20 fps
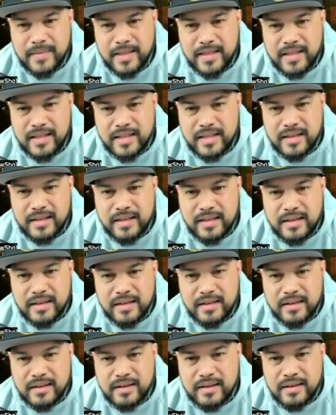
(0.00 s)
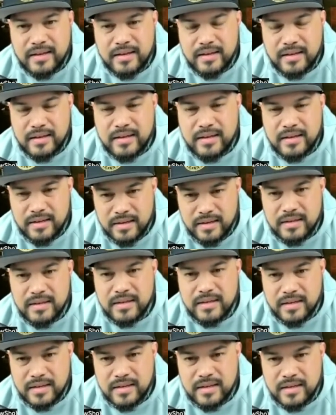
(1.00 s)

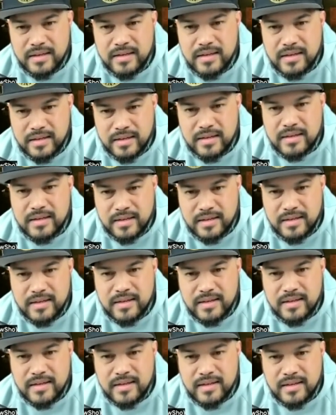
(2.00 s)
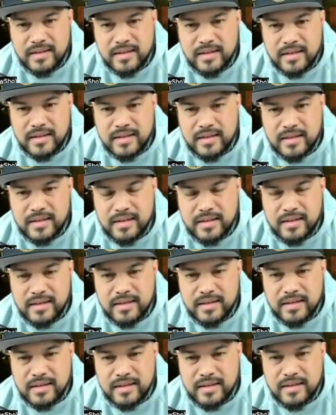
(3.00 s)

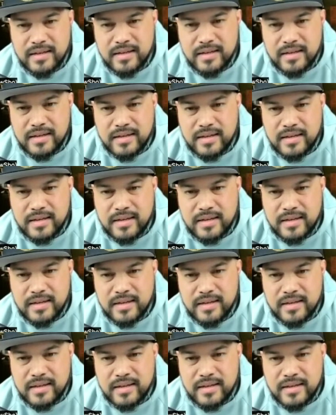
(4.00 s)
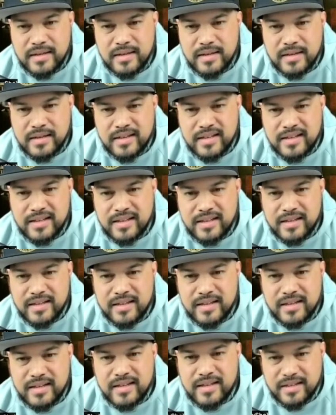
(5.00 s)

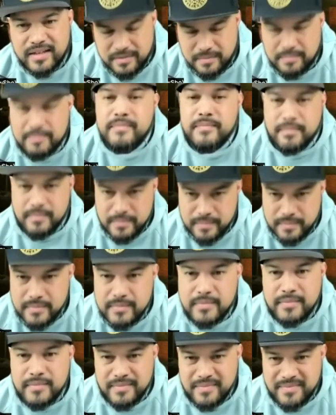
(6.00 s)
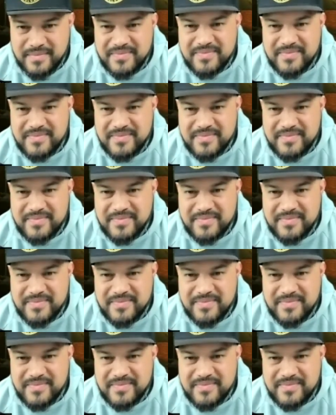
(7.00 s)
[no speech]